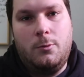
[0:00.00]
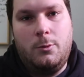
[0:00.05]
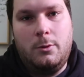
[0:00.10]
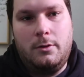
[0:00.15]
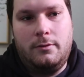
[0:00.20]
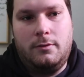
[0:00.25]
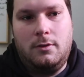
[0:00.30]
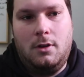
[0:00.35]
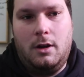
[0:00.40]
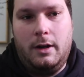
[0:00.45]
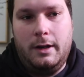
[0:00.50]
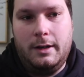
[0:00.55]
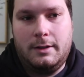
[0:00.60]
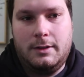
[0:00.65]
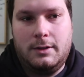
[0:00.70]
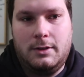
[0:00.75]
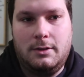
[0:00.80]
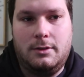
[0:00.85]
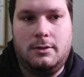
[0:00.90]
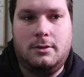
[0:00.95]
would have
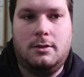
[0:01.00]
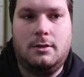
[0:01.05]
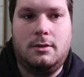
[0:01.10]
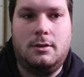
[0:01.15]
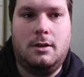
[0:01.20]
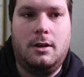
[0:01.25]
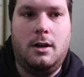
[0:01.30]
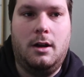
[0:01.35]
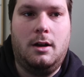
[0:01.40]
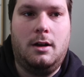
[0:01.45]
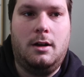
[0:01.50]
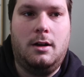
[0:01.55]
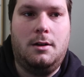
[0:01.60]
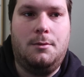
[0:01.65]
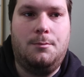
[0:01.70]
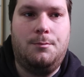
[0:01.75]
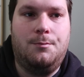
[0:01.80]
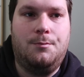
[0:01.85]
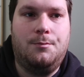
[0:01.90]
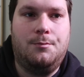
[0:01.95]
liked.
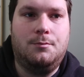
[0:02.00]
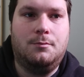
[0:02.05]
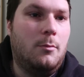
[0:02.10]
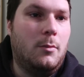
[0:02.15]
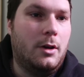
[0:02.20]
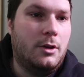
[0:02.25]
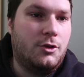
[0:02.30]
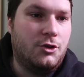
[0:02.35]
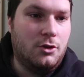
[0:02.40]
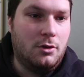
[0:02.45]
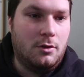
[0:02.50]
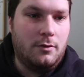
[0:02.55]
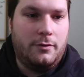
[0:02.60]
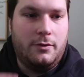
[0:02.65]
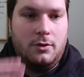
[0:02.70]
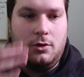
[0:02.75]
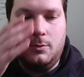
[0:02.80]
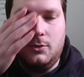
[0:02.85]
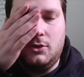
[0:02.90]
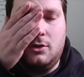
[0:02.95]
My short
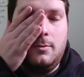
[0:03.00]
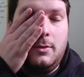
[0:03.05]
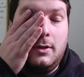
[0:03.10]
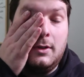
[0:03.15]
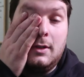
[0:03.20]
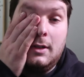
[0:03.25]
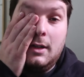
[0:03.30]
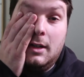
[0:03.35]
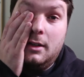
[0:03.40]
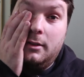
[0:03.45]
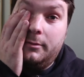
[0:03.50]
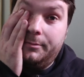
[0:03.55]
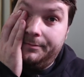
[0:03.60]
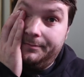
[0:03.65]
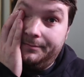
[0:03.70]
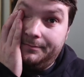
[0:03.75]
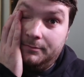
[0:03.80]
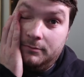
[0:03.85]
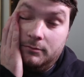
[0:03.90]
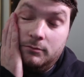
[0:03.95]
film's almost done,
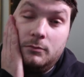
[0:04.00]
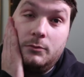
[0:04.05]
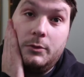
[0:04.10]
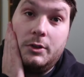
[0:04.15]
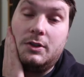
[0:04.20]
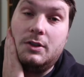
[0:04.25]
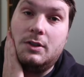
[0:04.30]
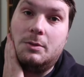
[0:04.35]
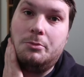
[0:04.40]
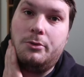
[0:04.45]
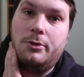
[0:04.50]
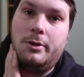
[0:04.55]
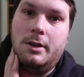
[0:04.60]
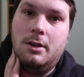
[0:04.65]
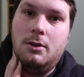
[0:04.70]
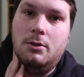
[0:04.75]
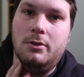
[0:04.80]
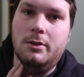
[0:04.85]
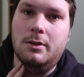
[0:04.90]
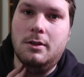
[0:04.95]
which is pretty
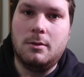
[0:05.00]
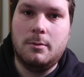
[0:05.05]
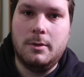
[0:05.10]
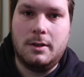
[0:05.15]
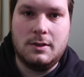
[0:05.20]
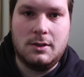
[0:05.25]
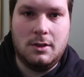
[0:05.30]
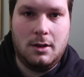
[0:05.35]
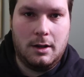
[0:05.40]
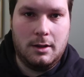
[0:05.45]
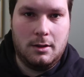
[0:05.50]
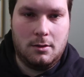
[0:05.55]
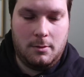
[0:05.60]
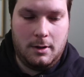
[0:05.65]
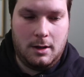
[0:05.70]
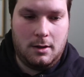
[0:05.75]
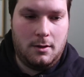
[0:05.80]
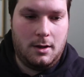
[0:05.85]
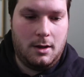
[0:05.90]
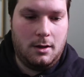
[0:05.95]
good. I'm excited
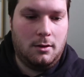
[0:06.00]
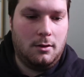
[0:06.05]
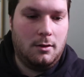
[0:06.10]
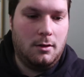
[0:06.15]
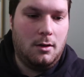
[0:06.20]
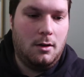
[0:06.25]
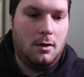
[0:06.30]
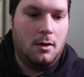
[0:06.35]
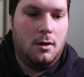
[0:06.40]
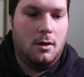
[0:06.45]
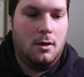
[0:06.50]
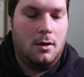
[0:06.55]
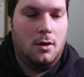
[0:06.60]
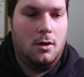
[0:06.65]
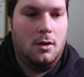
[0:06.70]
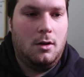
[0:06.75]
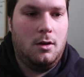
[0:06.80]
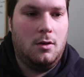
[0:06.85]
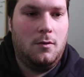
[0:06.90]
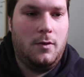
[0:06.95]
about that.
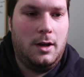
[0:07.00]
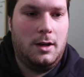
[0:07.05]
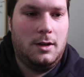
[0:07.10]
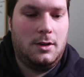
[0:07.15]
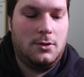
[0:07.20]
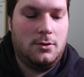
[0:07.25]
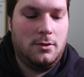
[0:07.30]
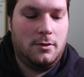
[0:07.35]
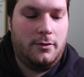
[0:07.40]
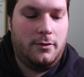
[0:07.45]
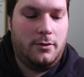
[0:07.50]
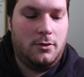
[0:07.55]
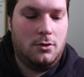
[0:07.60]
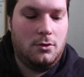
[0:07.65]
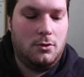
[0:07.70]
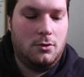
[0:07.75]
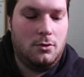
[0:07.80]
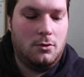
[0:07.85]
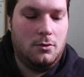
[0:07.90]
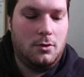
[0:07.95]
I ran into a
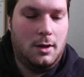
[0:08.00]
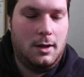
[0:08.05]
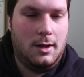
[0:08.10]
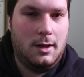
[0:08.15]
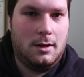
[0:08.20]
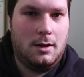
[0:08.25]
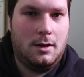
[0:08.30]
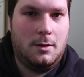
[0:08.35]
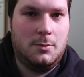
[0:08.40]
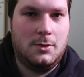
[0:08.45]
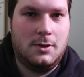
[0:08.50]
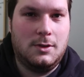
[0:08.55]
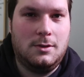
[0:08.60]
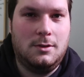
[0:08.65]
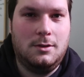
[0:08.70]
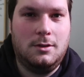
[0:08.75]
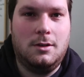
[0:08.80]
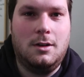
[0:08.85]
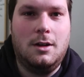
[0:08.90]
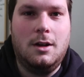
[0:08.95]
few hiccups
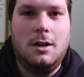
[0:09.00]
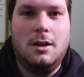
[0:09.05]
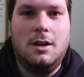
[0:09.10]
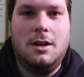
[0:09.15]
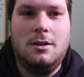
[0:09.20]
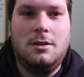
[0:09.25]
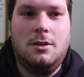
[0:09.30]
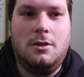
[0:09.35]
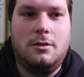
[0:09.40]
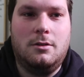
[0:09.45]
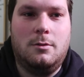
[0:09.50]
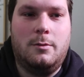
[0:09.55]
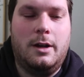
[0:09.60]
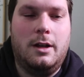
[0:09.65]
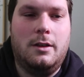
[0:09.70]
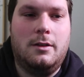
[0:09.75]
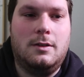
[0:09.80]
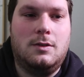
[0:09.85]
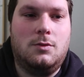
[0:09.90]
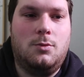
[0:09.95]
along the
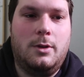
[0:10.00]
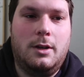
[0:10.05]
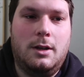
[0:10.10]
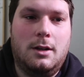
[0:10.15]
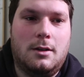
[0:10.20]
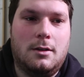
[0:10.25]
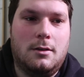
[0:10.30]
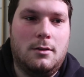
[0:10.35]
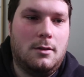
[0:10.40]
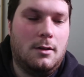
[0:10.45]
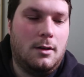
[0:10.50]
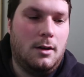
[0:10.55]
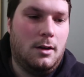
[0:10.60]
way this week,